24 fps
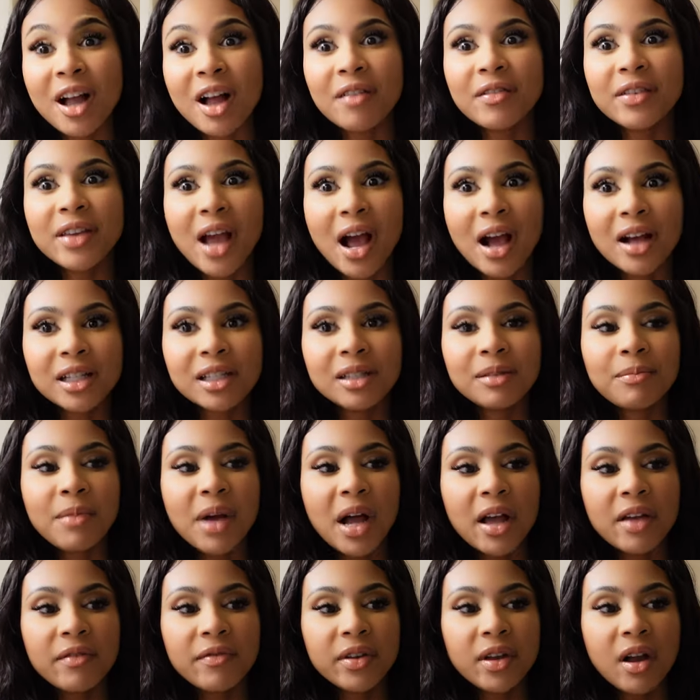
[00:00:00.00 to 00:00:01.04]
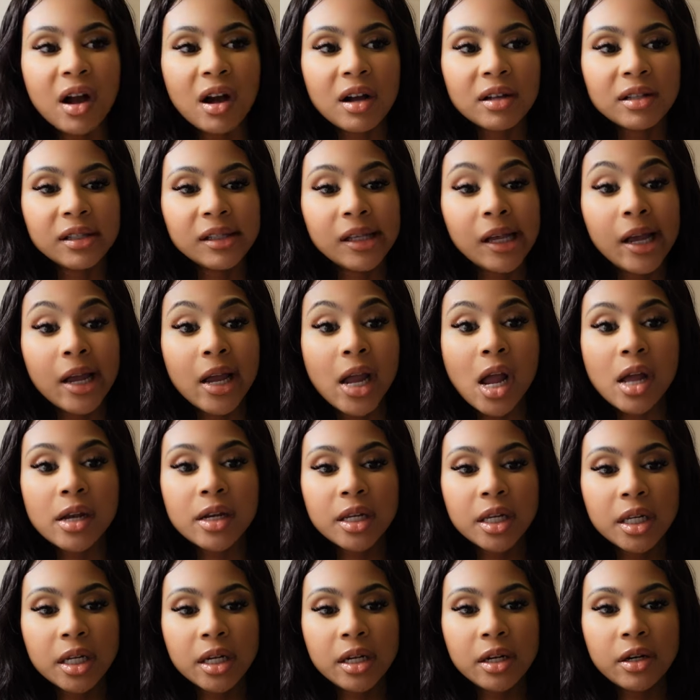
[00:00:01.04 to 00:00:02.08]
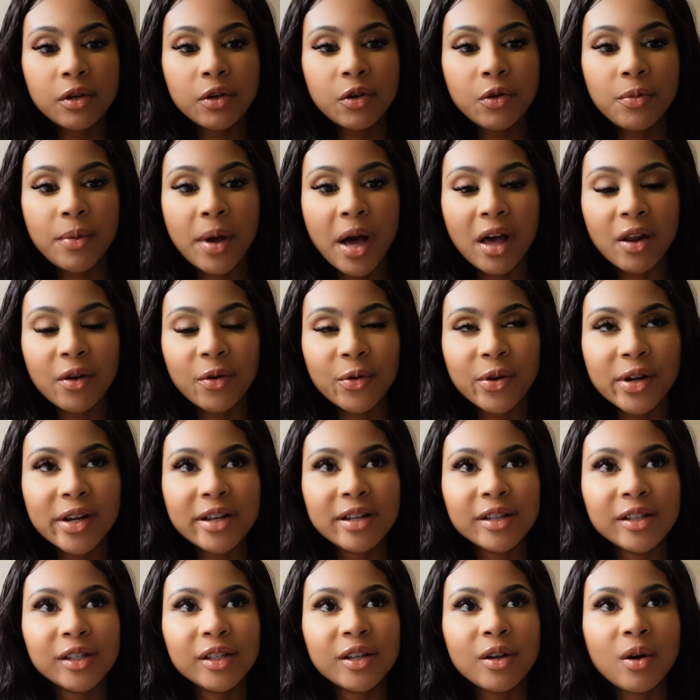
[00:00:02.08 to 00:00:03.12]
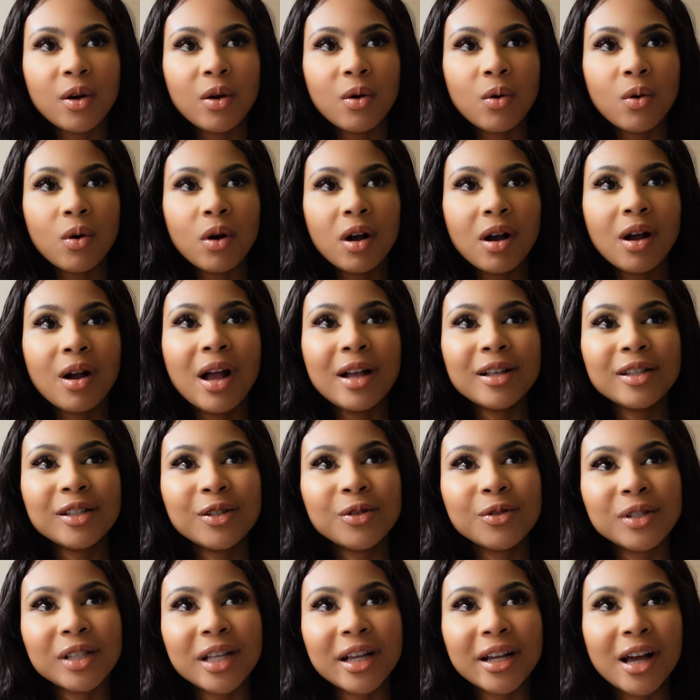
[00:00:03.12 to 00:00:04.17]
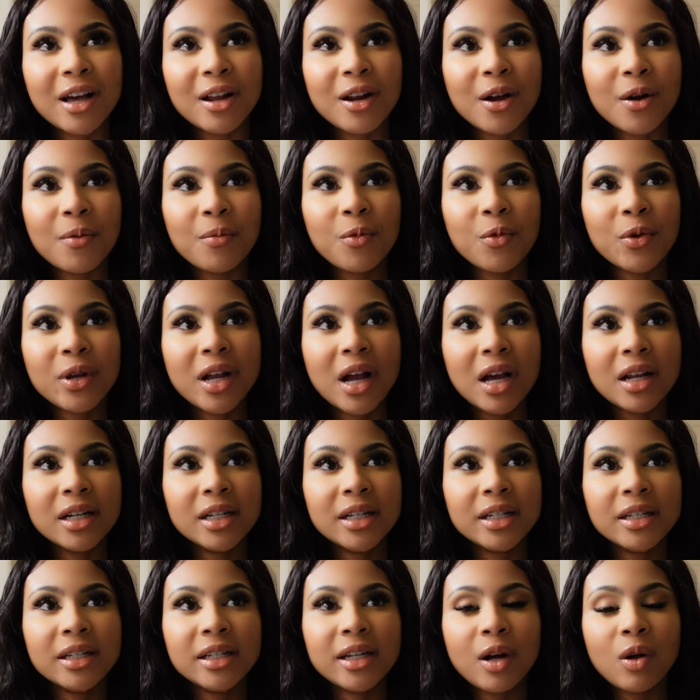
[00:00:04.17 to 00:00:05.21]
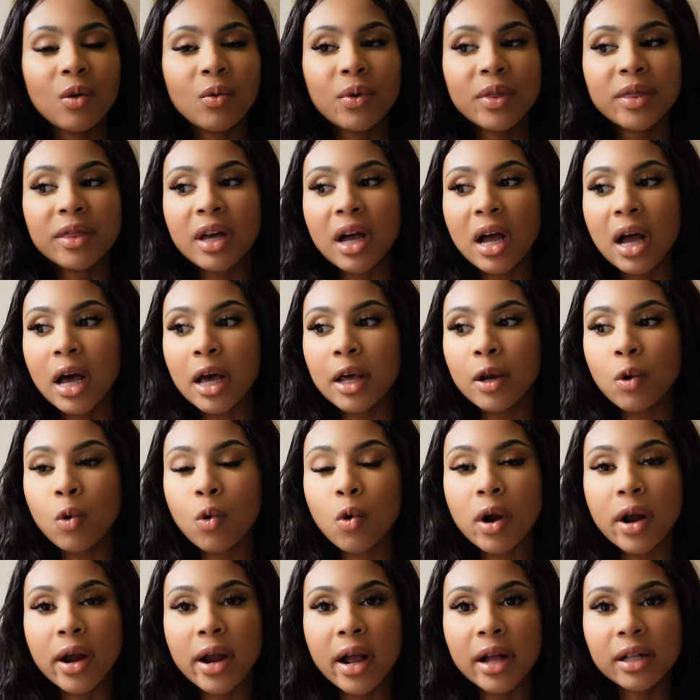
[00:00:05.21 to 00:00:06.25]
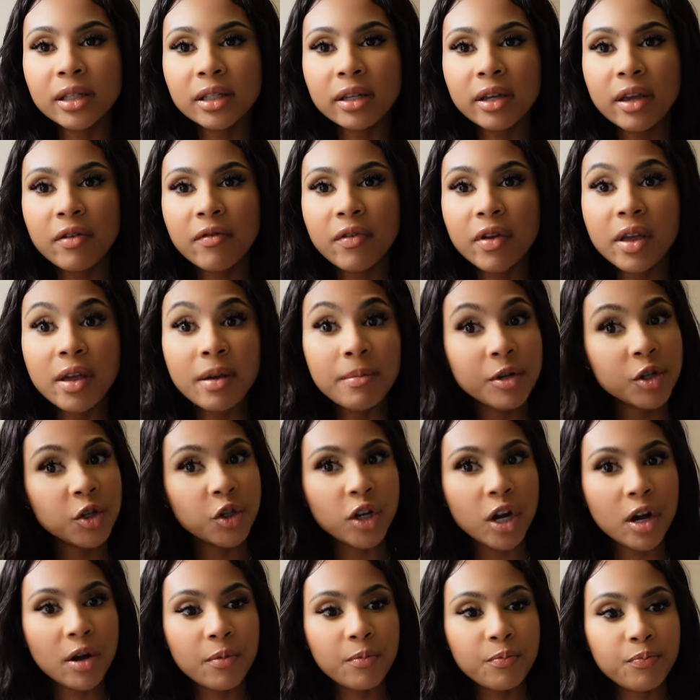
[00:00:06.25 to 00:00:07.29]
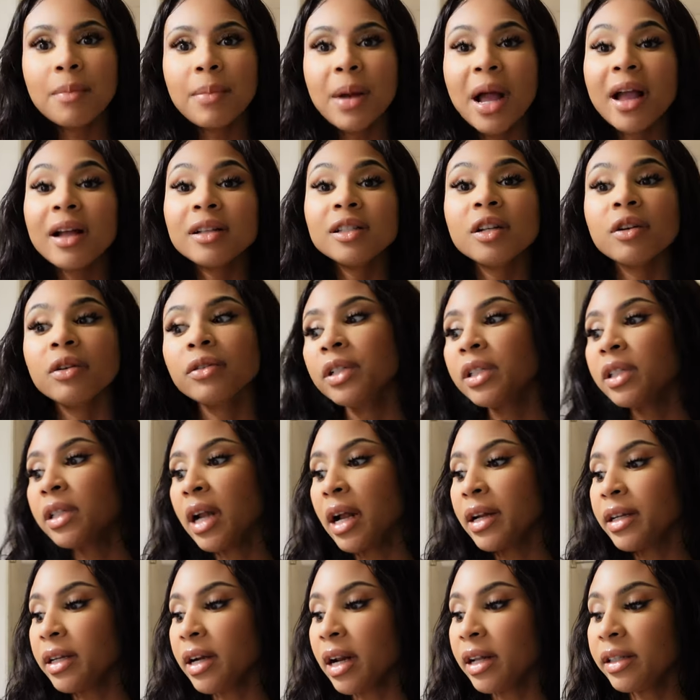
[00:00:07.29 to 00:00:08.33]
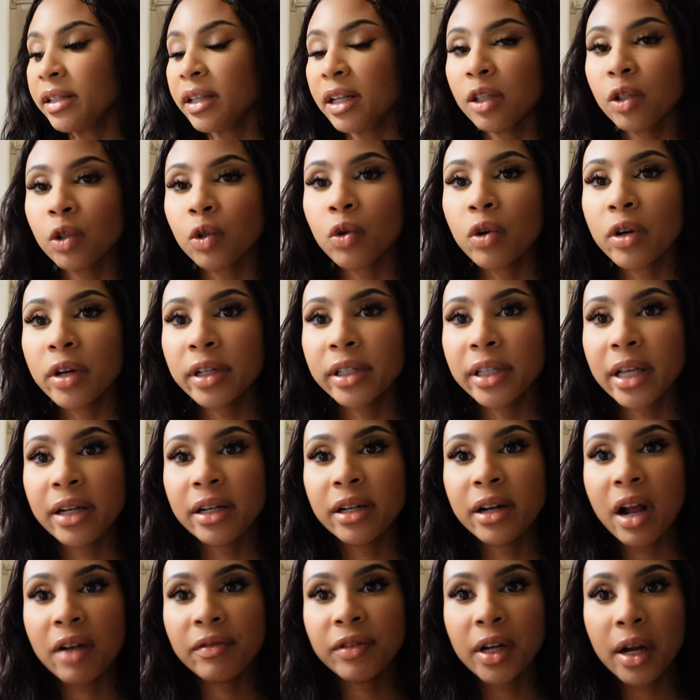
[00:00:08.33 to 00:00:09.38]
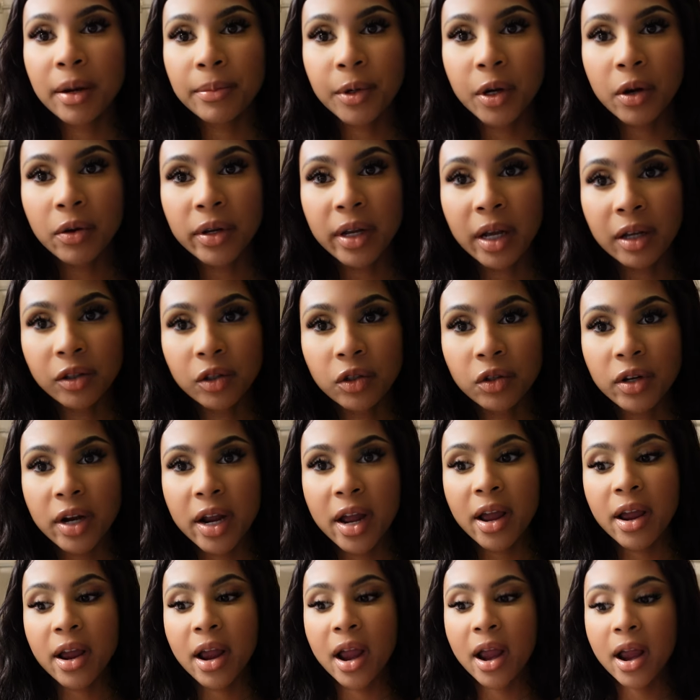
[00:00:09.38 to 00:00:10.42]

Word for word: of, yes, my fiance needed a new battery, so as soon as I got up, we kind of dealt with that, or I had to give him a jump. I had to go to the ninety-nine cent store because I didn't have time to go yesterday,